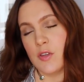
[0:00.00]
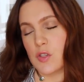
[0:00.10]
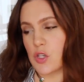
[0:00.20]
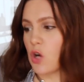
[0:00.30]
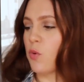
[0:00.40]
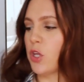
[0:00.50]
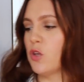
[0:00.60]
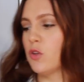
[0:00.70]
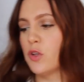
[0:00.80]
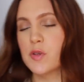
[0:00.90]
So what
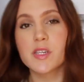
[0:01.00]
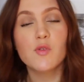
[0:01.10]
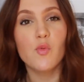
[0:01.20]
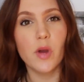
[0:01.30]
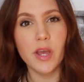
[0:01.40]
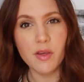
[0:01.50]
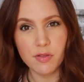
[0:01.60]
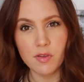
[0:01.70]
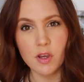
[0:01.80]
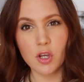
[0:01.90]
you lose in
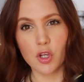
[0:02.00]
width,